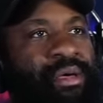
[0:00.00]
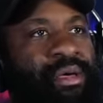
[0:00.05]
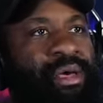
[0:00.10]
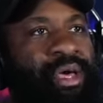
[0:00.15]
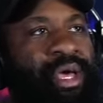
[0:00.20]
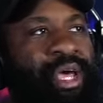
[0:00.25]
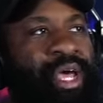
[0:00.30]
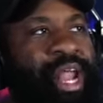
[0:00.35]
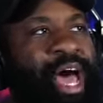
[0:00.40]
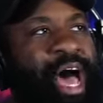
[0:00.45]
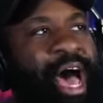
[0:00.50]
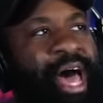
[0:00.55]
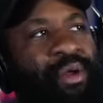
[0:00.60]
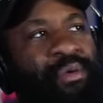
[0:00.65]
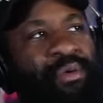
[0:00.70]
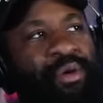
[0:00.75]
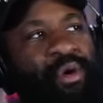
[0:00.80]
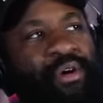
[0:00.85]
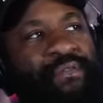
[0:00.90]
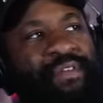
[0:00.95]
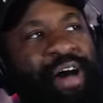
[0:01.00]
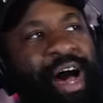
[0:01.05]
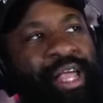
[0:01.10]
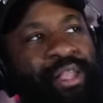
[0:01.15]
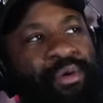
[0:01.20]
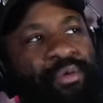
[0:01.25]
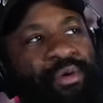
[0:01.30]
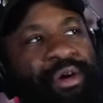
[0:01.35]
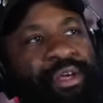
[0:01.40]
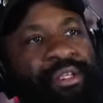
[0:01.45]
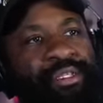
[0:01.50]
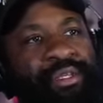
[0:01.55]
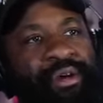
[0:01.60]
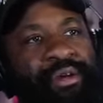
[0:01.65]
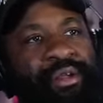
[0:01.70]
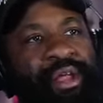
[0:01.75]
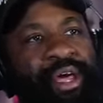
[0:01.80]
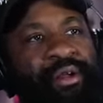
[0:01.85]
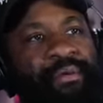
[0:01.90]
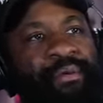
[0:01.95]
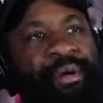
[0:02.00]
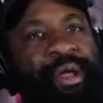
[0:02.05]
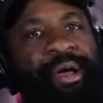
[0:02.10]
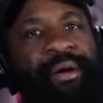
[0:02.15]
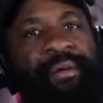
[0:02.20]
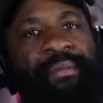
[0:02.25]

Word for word: And I don't know if Hollywood can turn that around.